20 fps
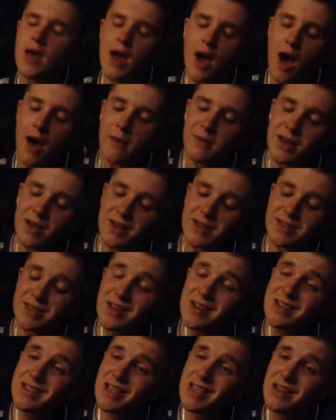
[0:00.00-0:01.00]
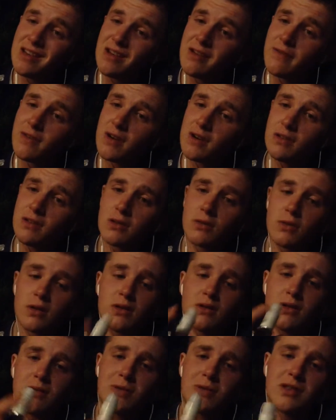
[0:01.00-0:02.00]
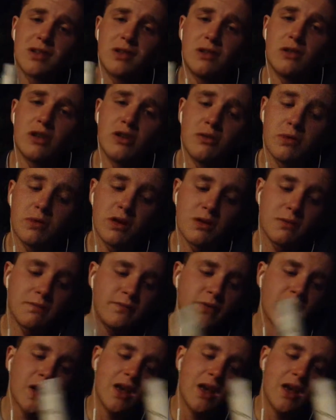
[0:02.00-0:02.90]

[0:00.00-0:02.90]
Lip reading: I mean, it does heat up fairly quickly, but the aluminum,